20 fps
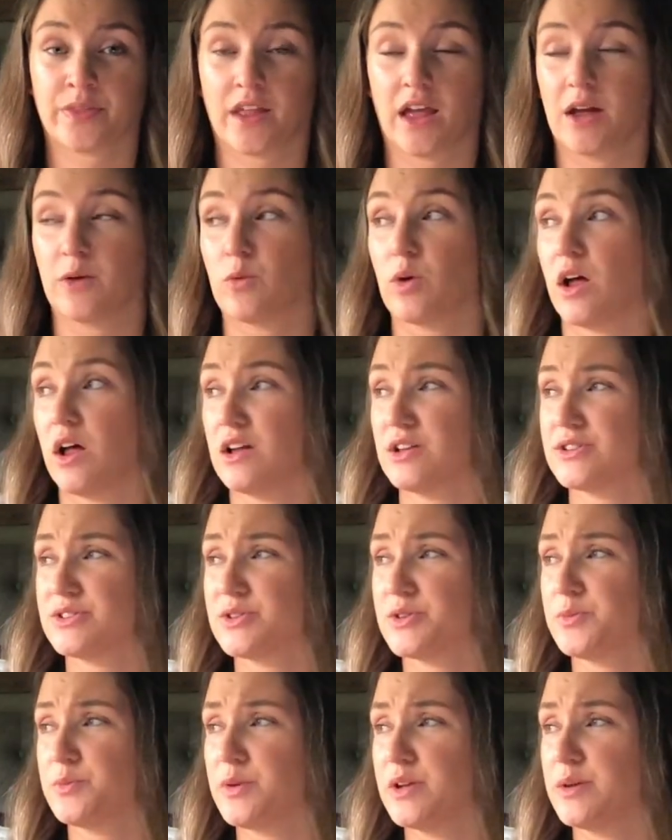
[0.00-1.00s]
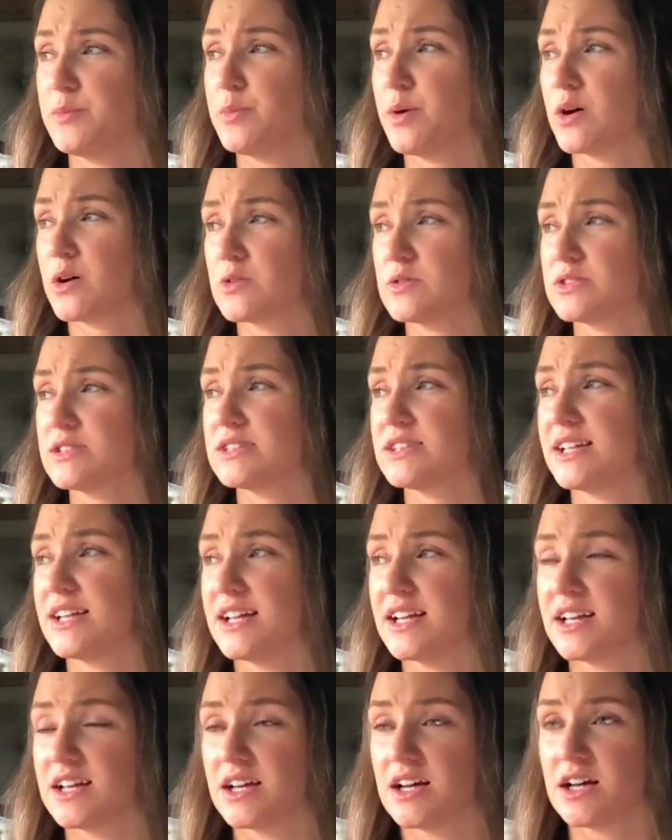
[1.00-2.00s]
I will also be
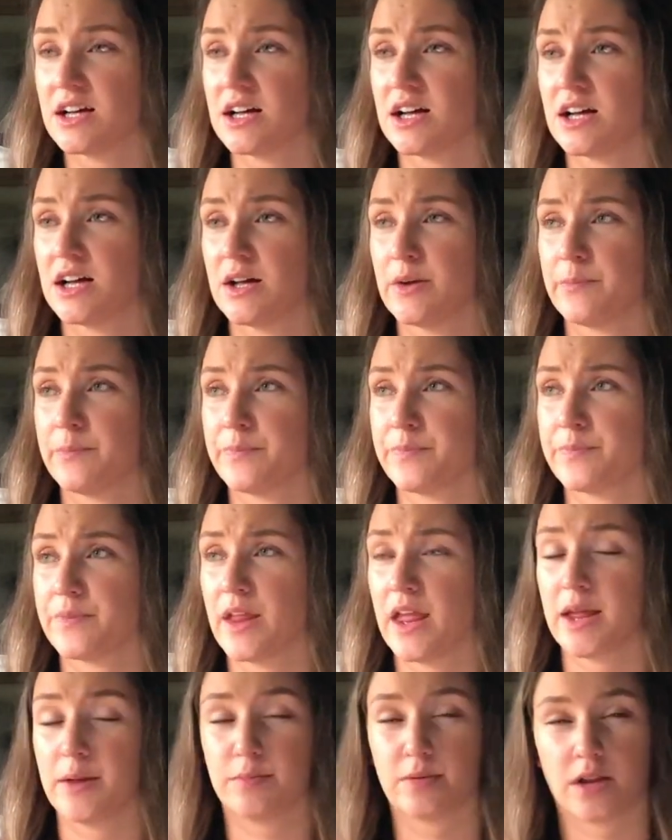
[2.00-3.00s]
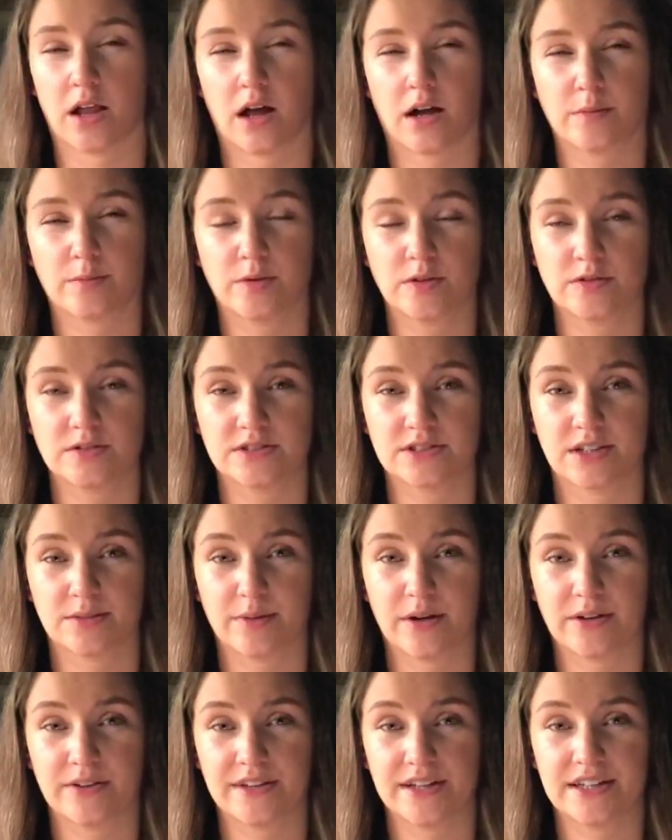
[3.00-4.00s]
posting a blog post
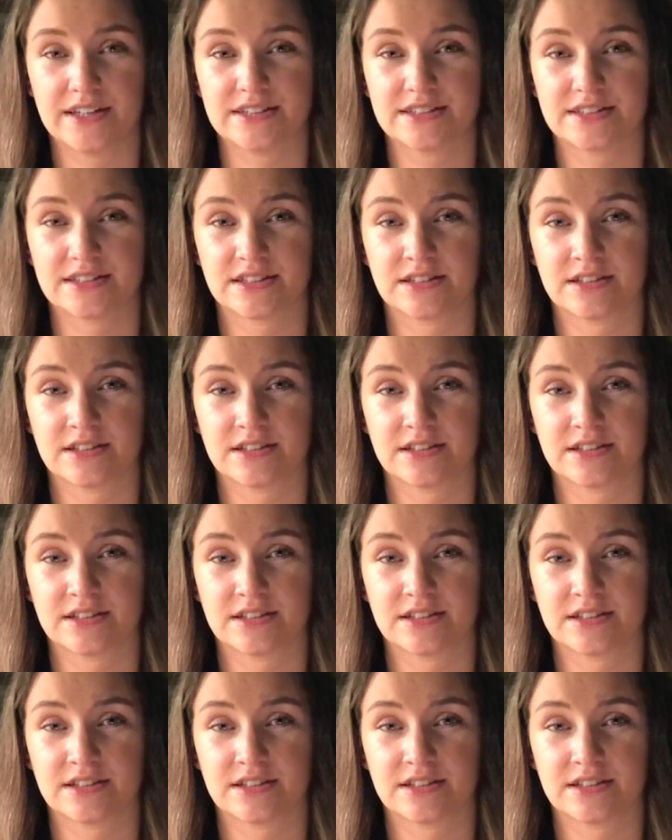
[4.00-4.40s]
about this